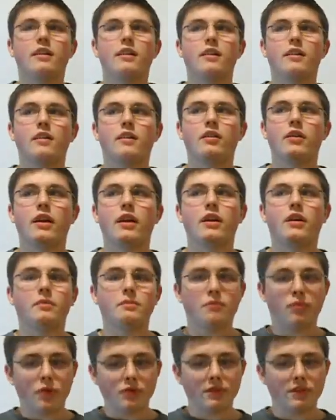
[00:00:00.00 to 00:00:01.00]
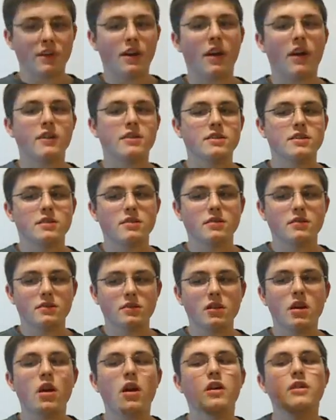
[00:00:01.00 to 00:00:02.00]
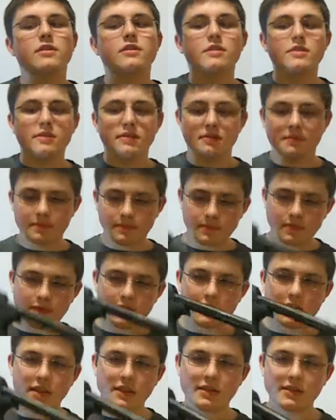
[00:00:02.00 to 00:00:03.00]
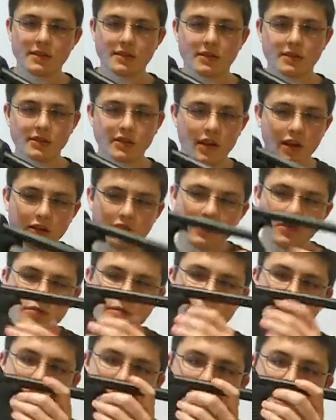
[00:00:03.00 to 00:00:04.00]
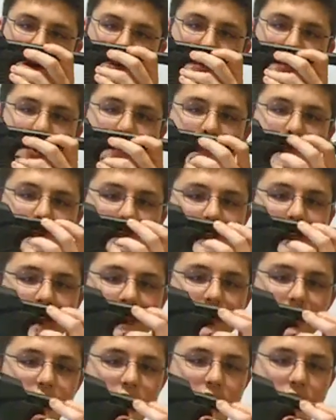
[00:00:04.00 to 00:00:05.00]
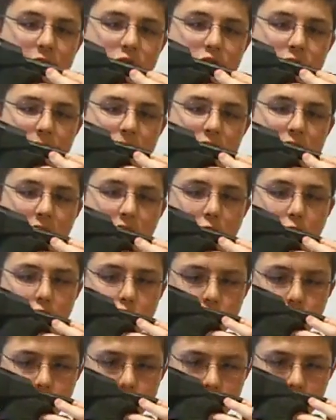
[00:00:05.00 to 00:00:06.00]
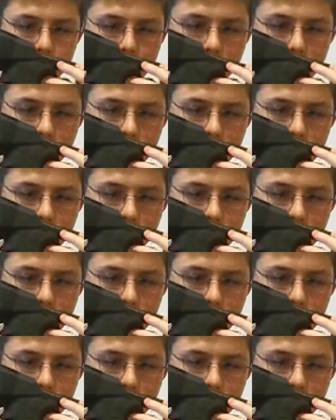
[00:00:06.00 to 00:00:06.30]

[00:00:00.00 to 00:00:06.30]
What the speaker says: okay, pros and cons. Cons. This stock tube, when you first get this, after about an hour or two shooting,